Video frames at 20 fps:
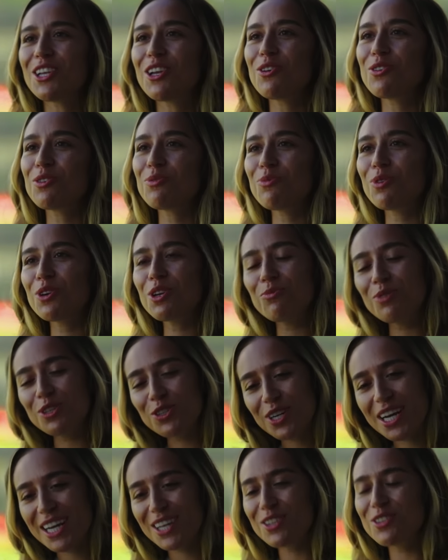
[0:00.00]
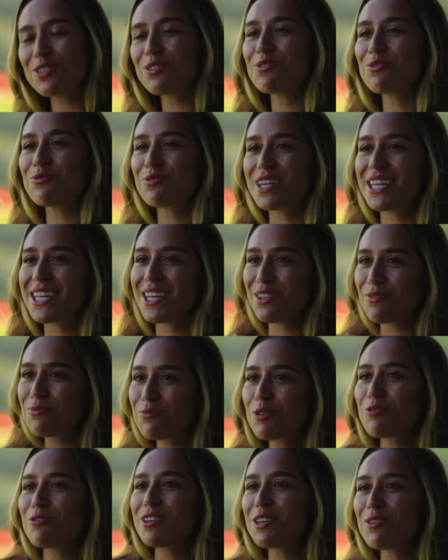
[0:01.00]
a load of money. We try and do it real.
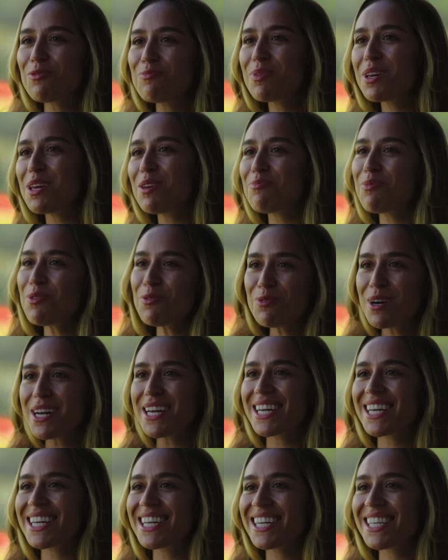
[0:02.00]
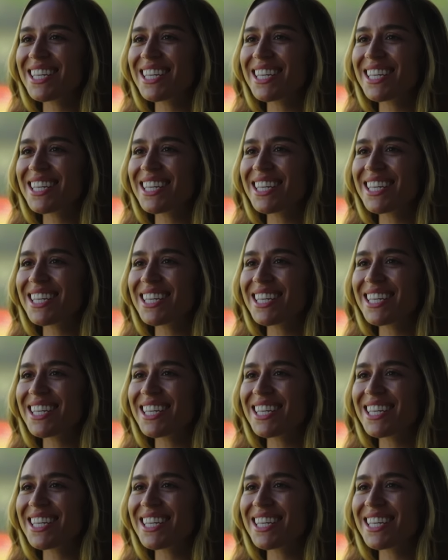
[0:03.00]
We're real people, working